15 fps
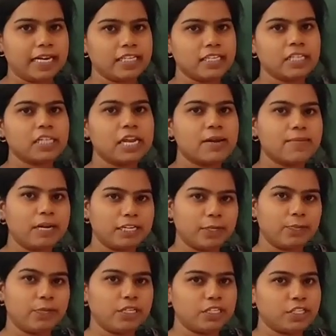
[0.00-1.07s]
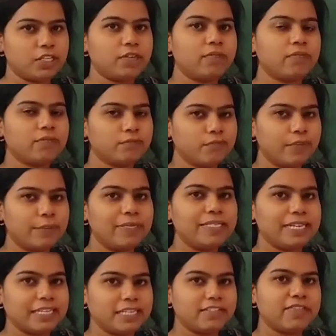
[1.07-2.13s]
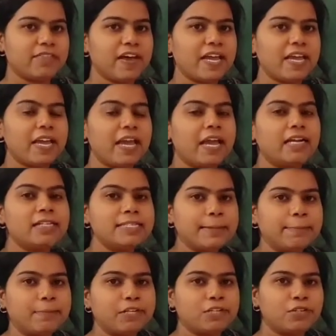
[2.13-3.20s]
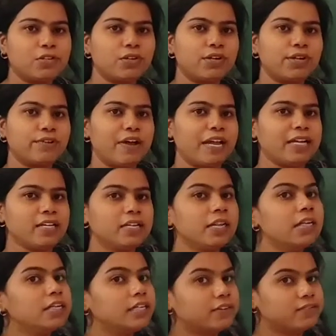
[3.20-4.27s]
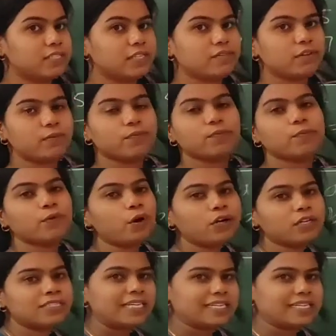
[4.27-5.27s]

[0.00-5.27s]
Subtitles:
addition and multiplication will be satisfied, and subtraction or division will not